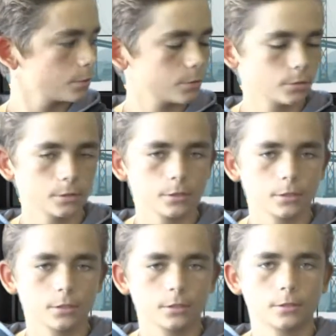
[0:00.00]

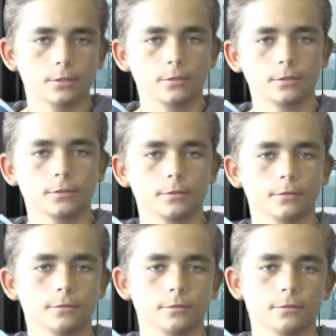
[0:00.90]

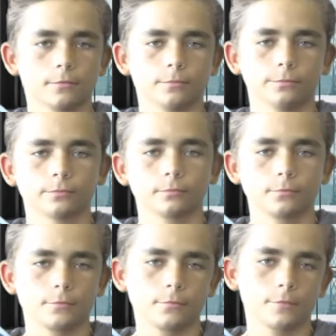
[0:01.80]

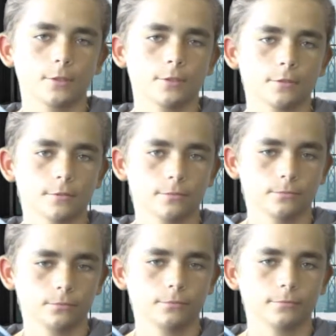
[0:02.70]

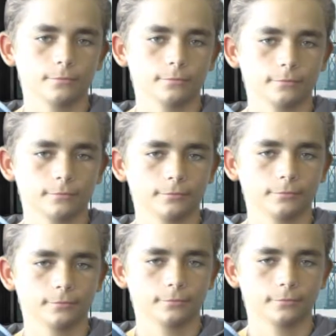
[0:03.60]

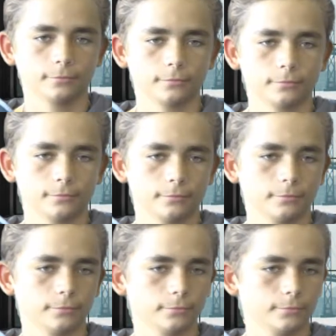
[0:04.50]

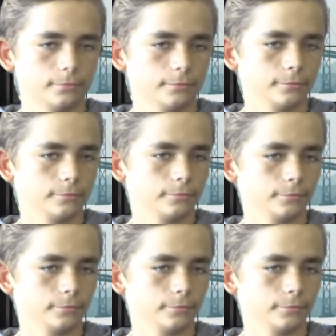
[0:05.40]
This person isn't speaking.